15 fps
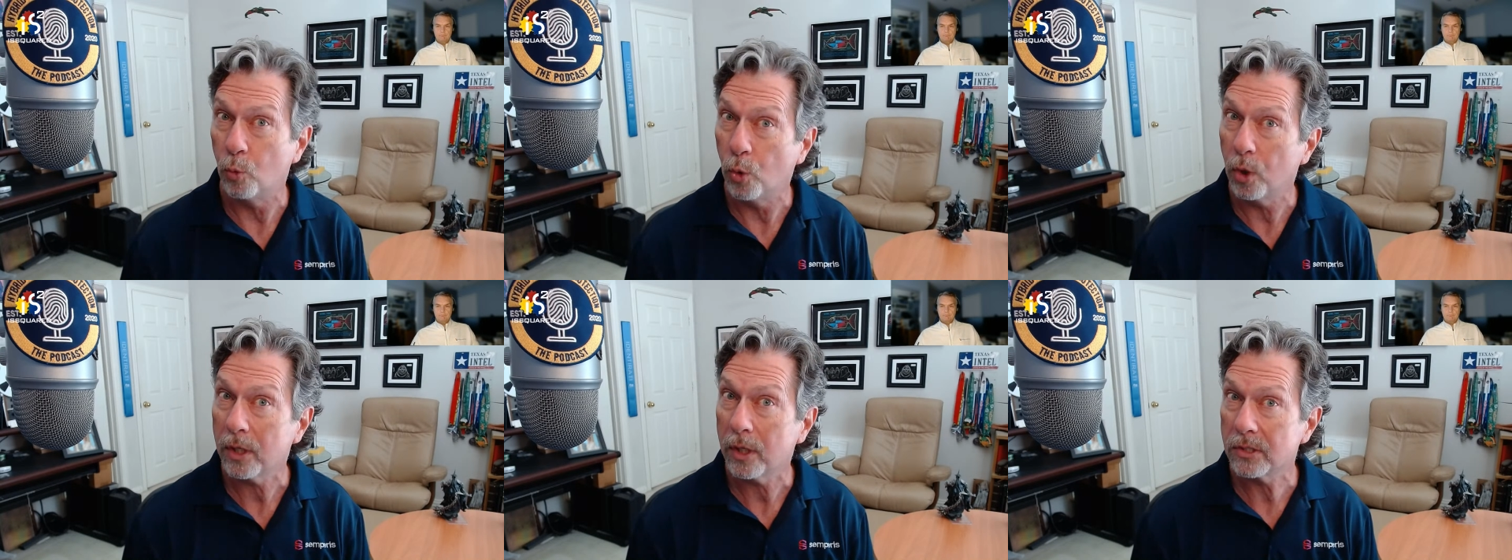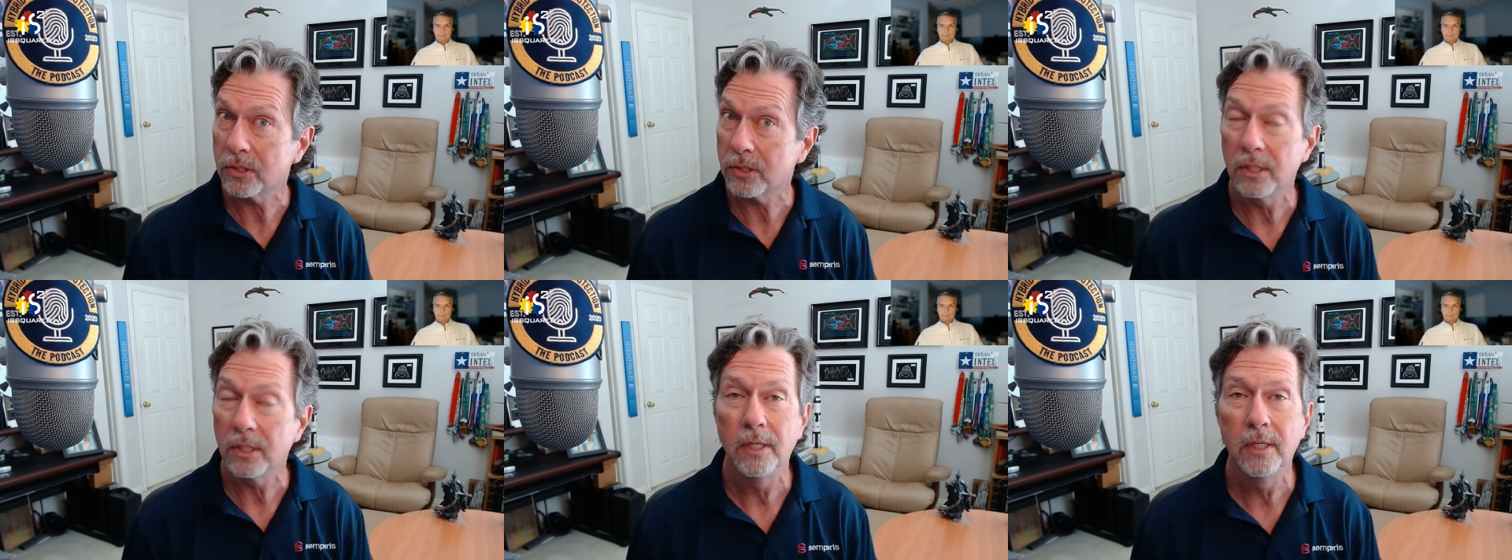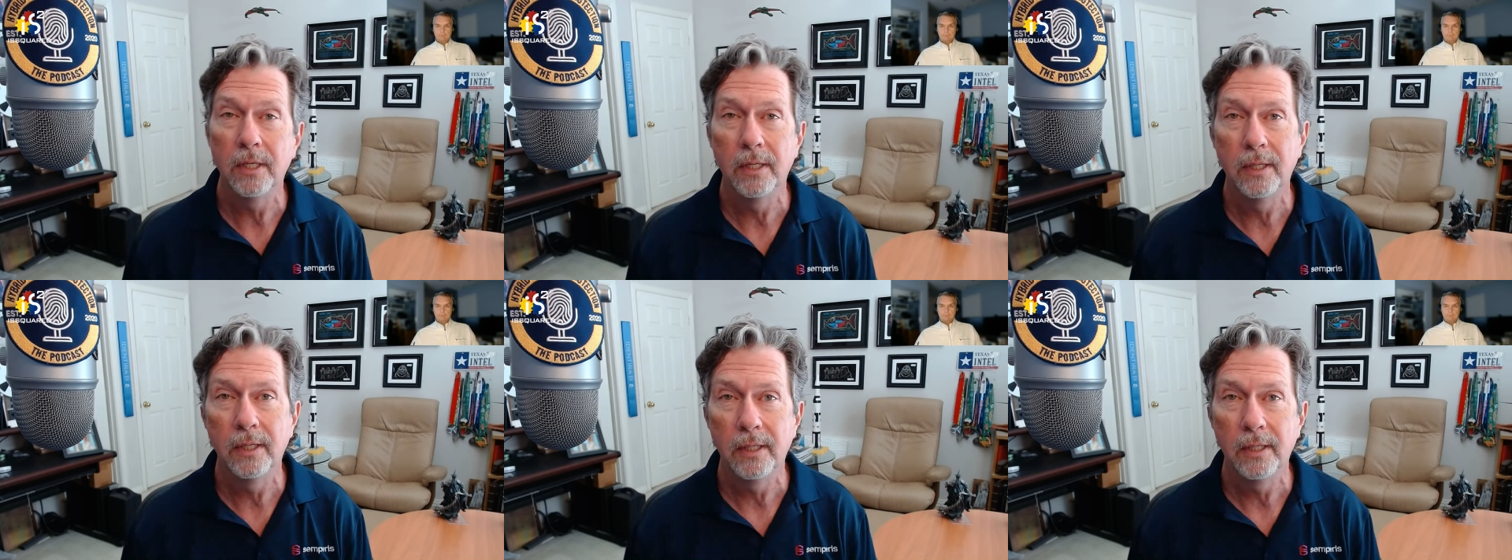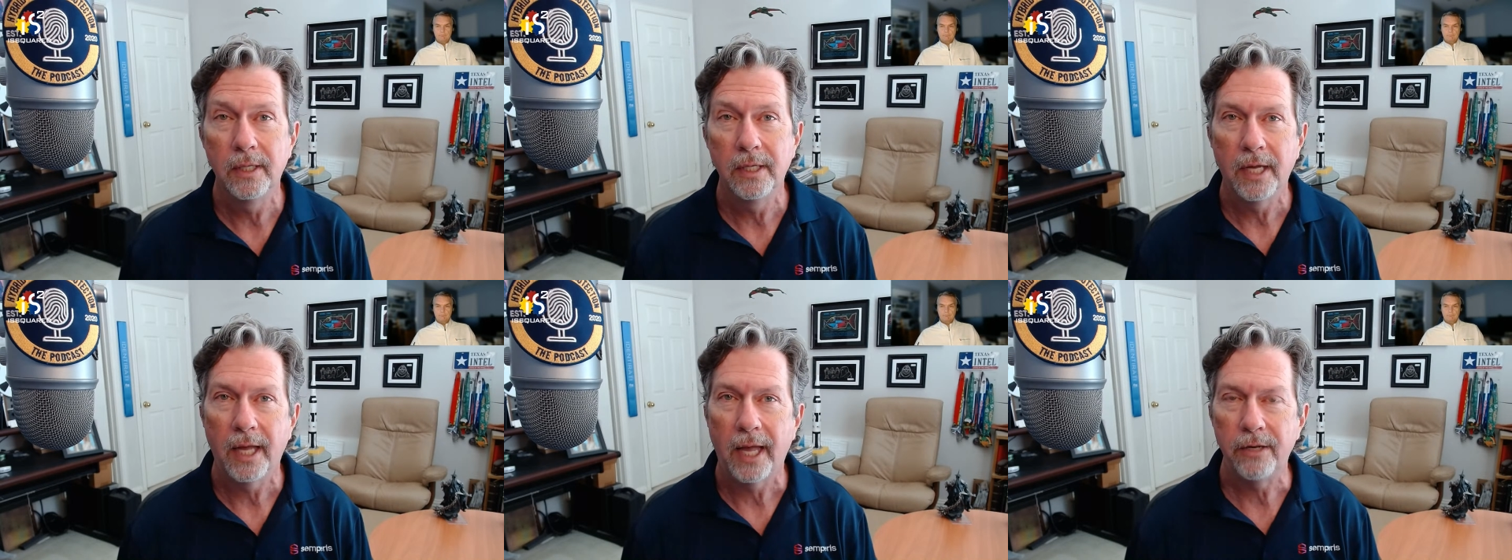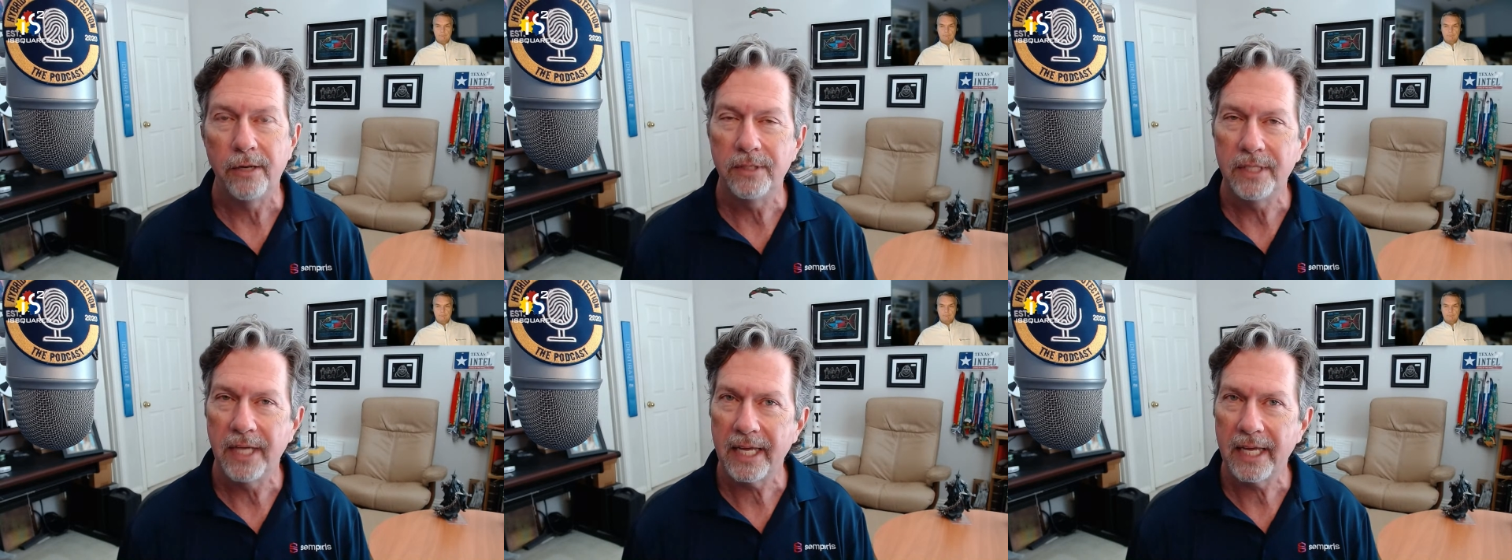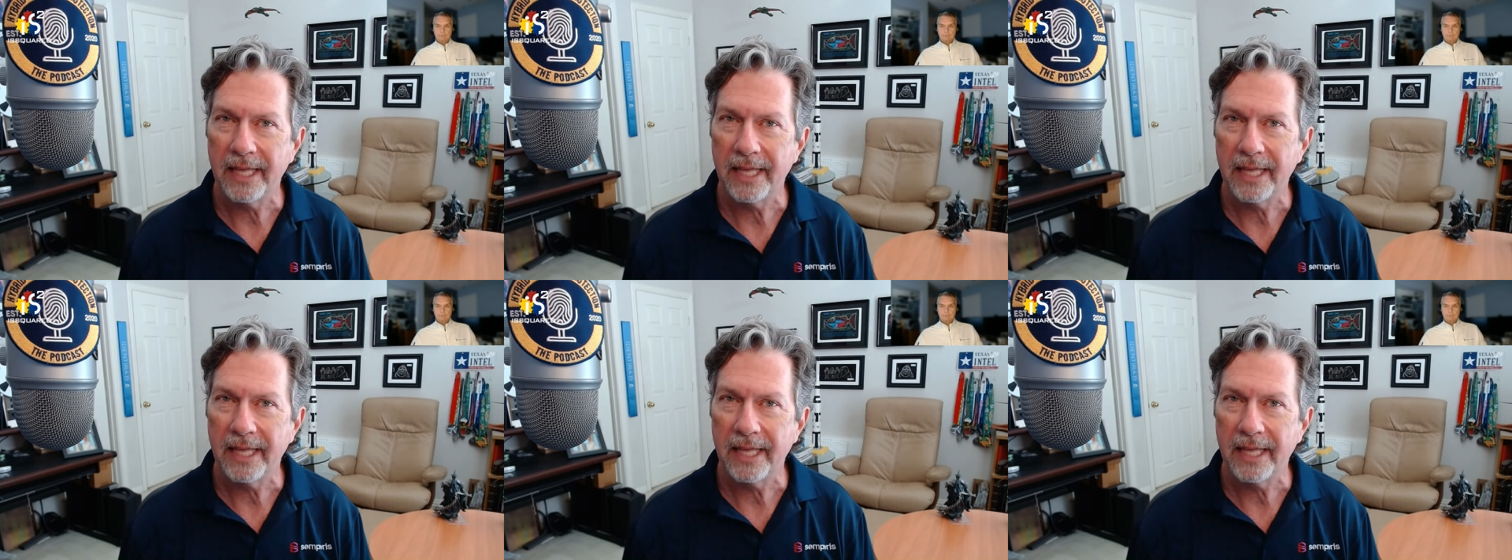works. And you take